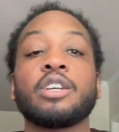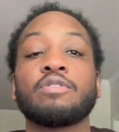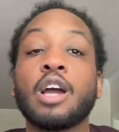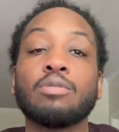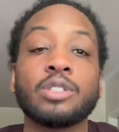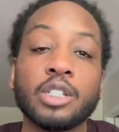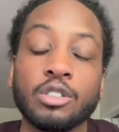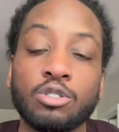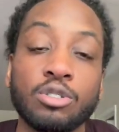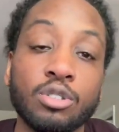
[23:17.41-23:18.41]
If y'all was looking
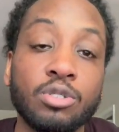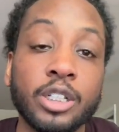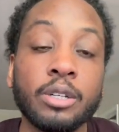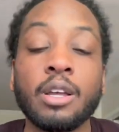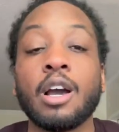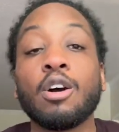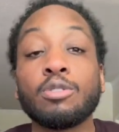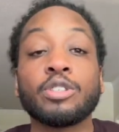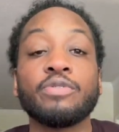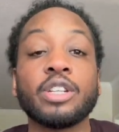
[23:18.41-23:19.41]
to doing it, I hope
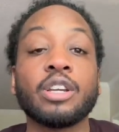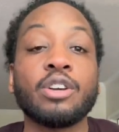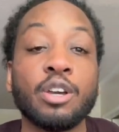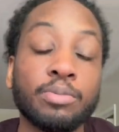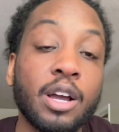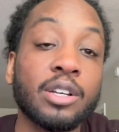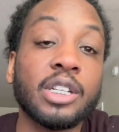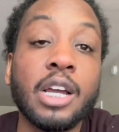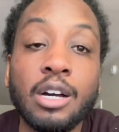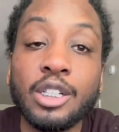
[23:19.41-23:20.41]
this video helped y'all, get
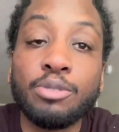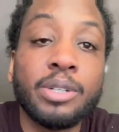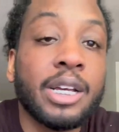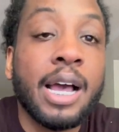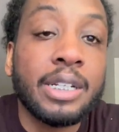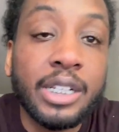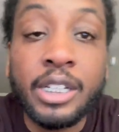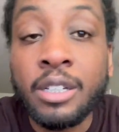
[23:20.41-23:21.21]
y'all a little bit of idea.